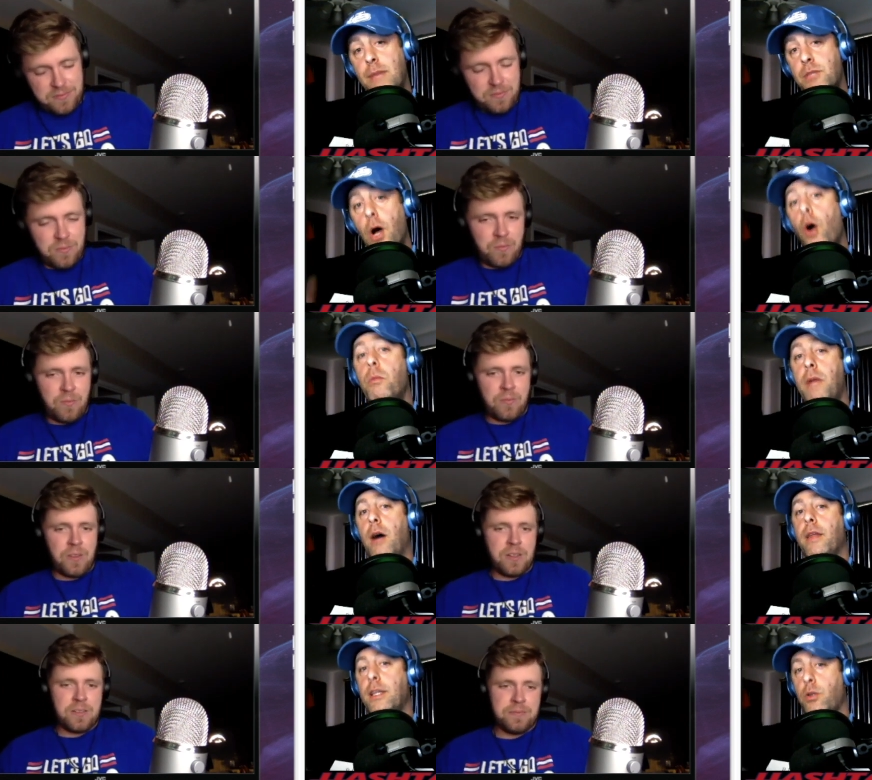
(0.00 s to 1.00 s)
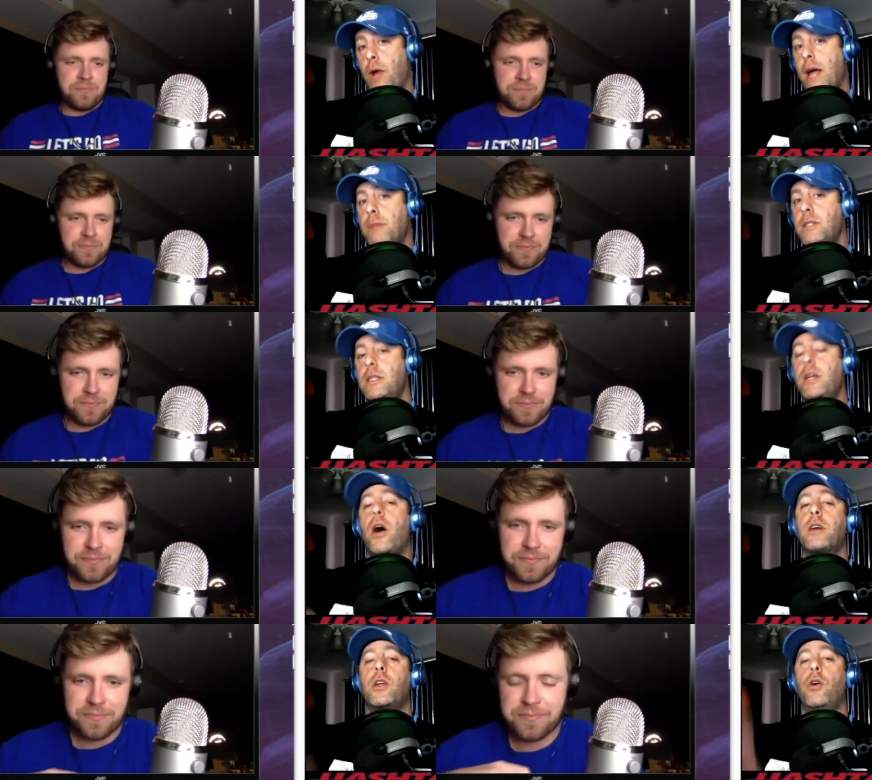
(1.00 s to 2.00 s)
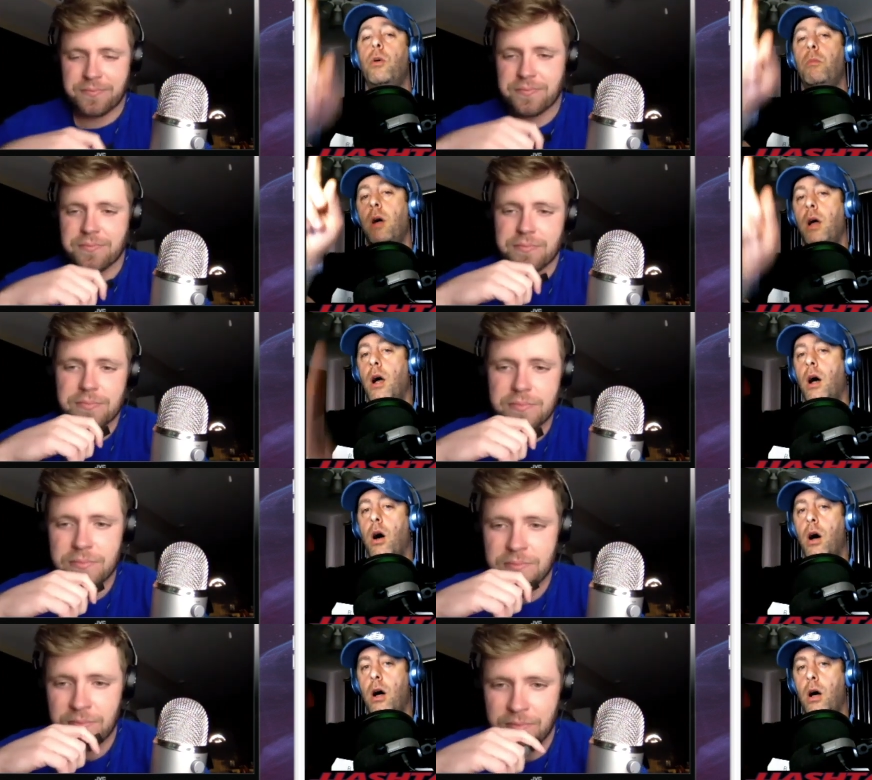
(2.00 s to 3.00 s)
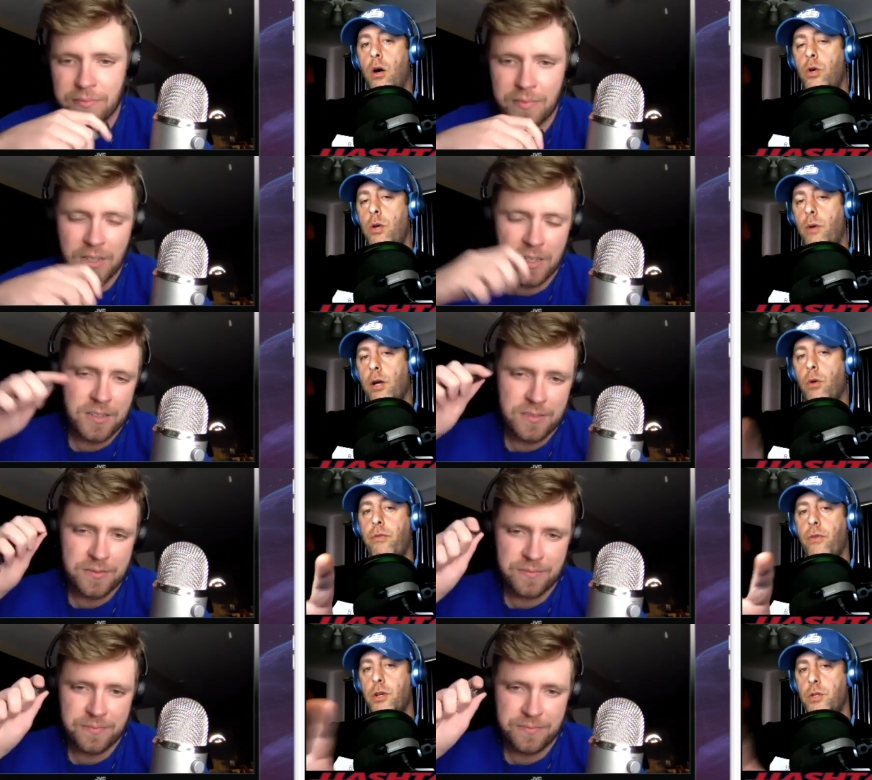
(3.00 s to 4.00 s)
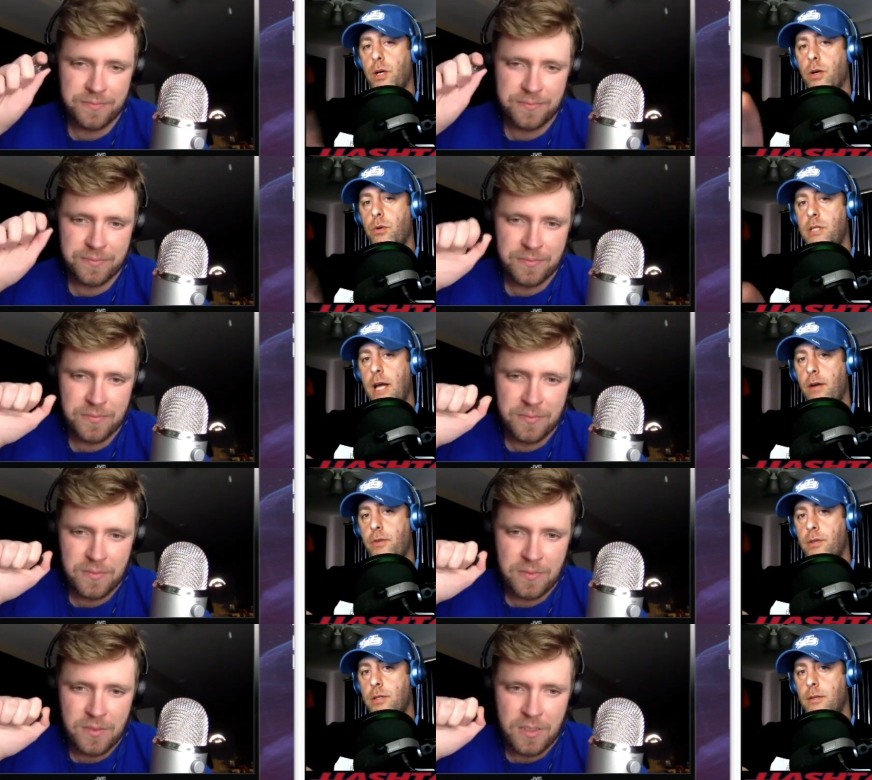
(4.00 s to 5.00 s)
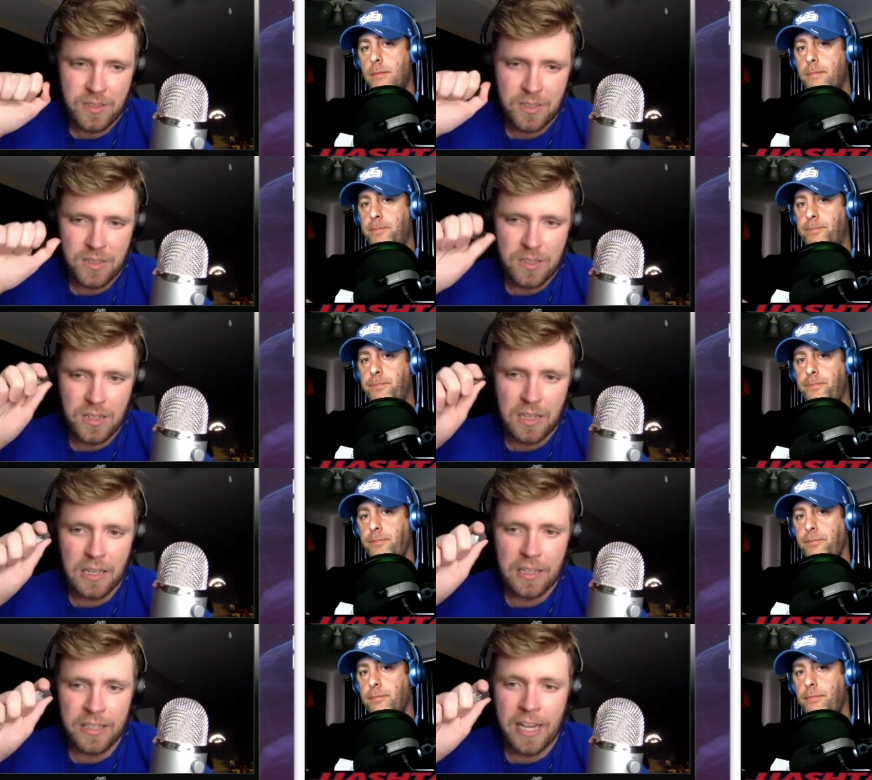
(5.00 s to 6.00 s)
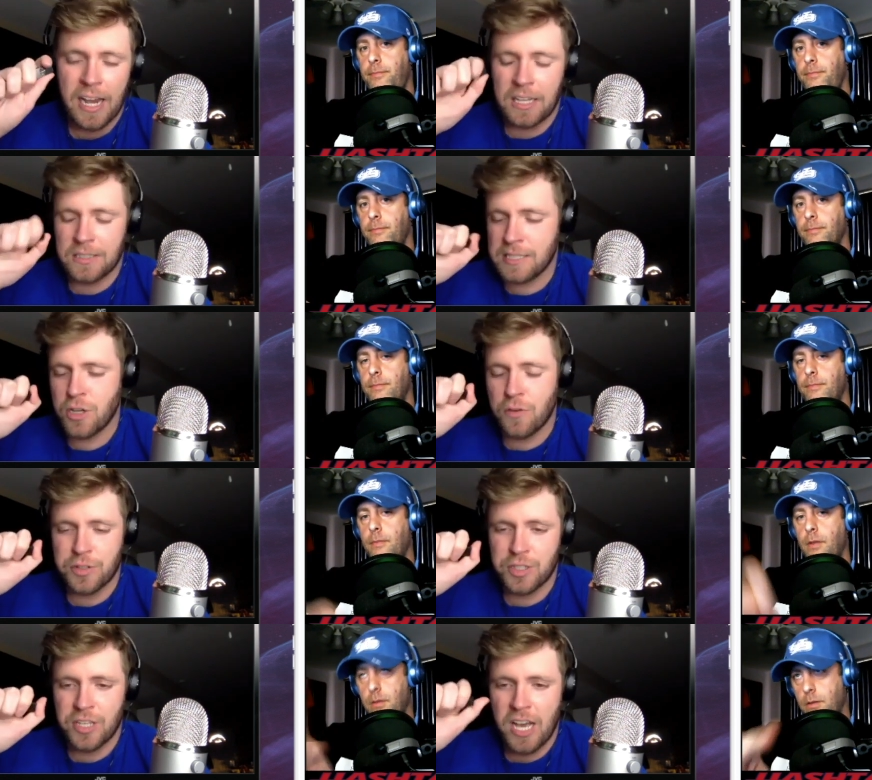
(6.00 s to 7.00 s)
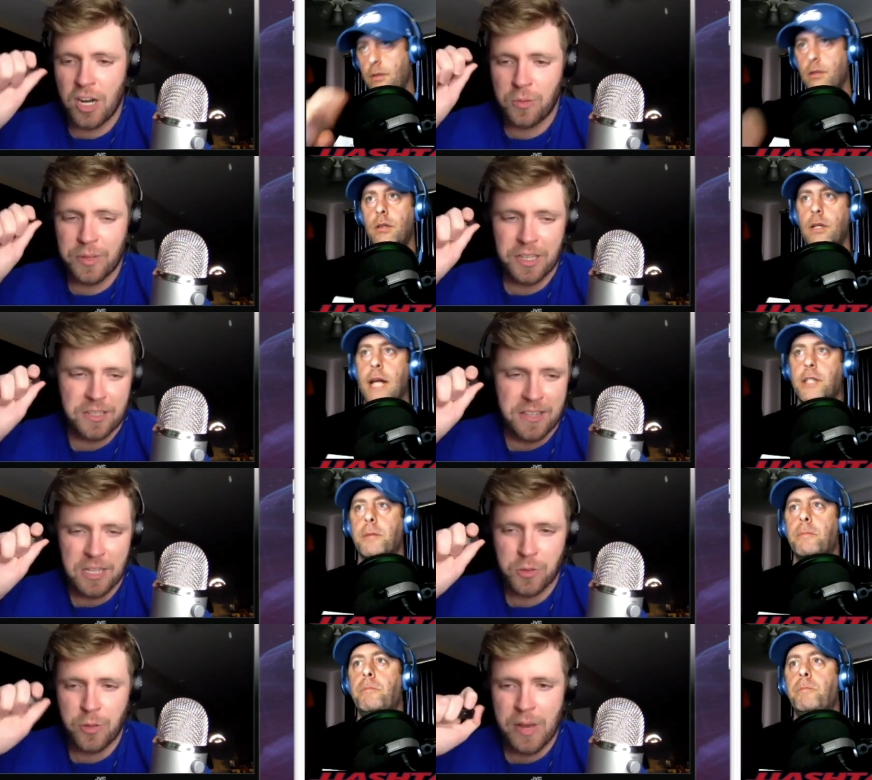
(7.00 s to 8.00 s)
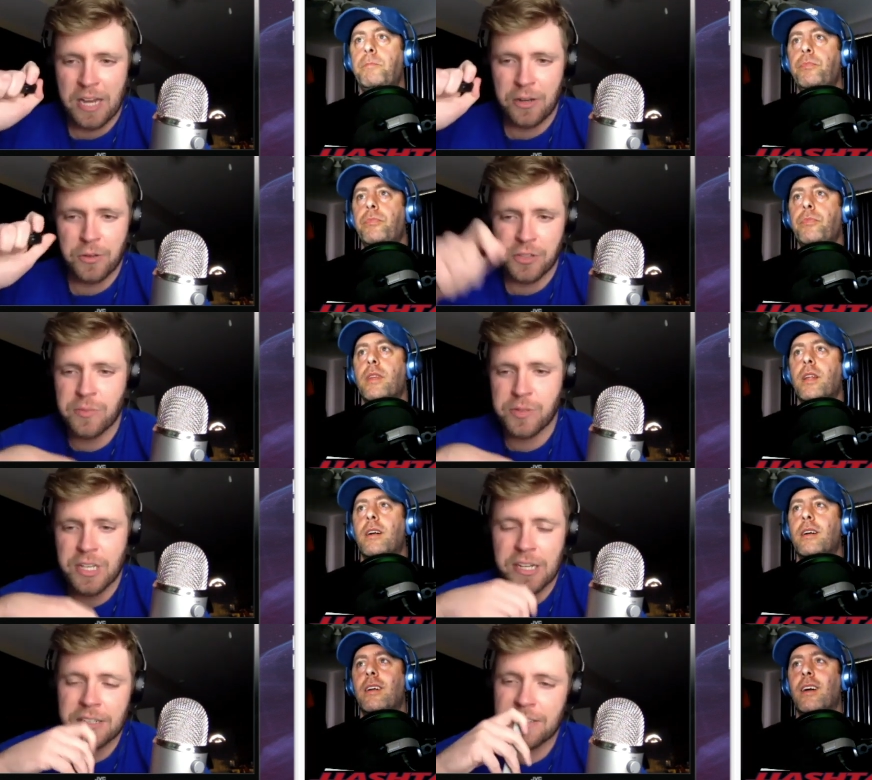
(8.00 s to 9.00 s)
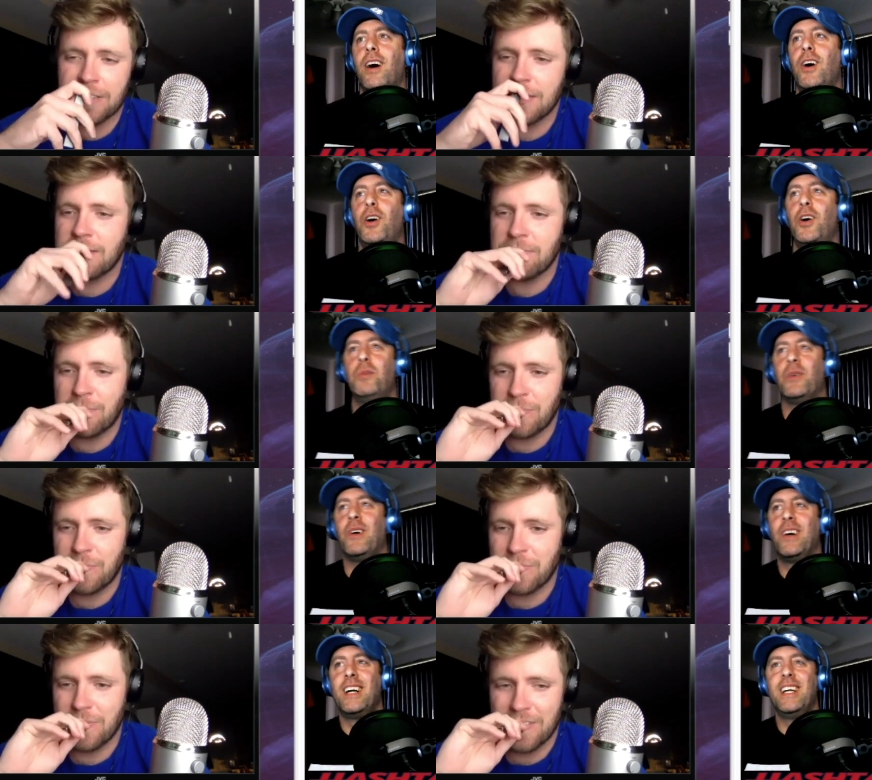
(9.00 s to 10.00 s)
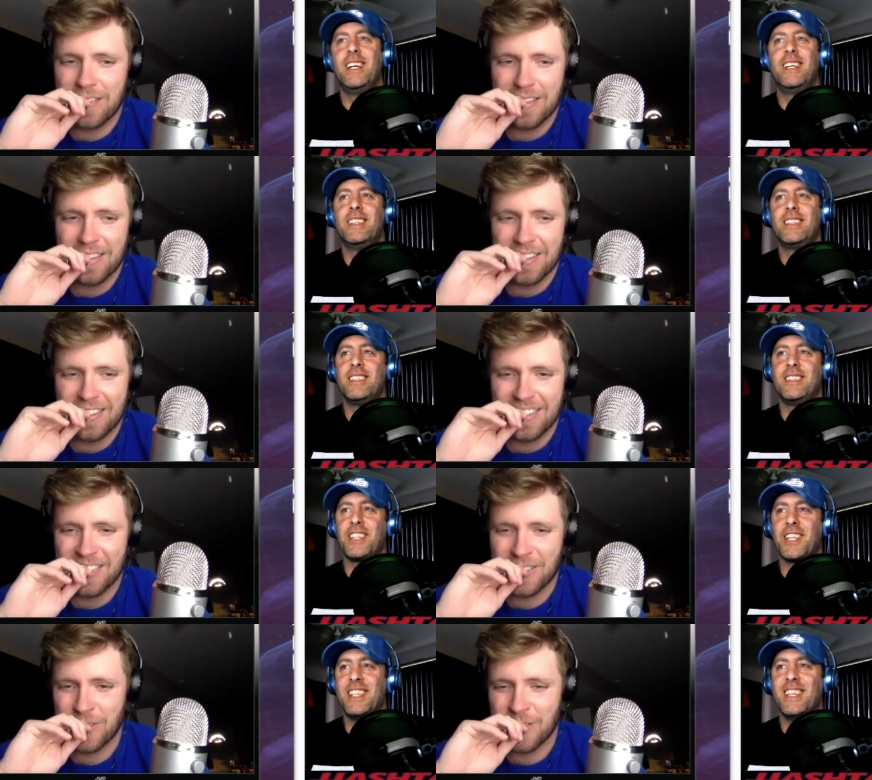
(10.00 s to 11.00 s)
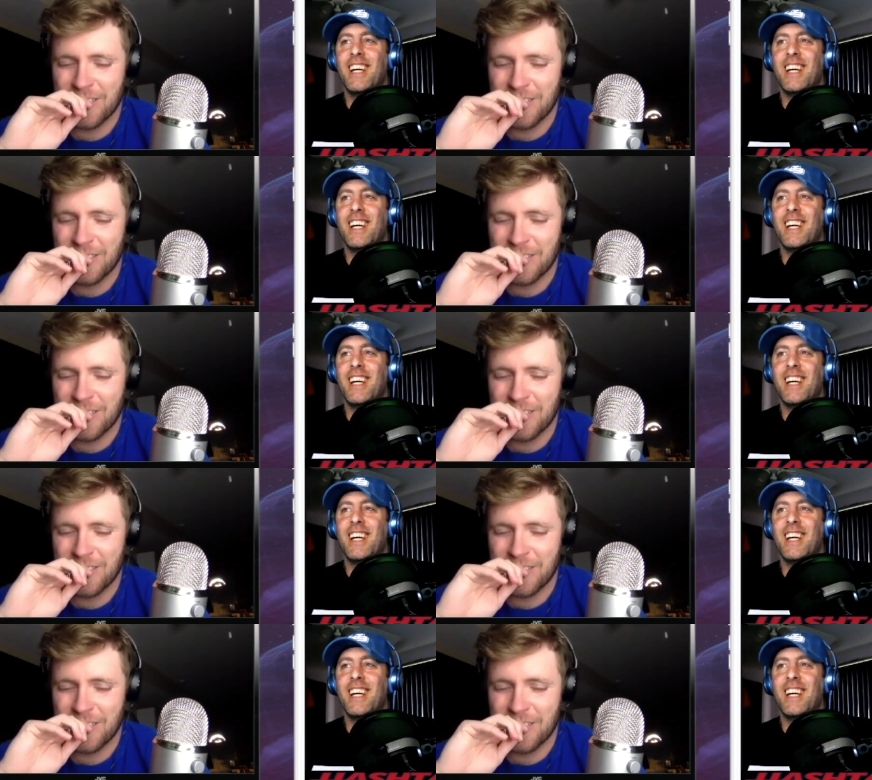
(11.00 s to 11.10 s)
Speaker 1: at home now. They got the Rams and the Seahawks at home. Uh, who do you want to go with first? Do you want to go with Seattle first?
Speaker 2: Yeah, let's go for Seattle because gotcha. that's where the bad news comes in.
Speaker 1: Oh boy, this isn't good. That's where,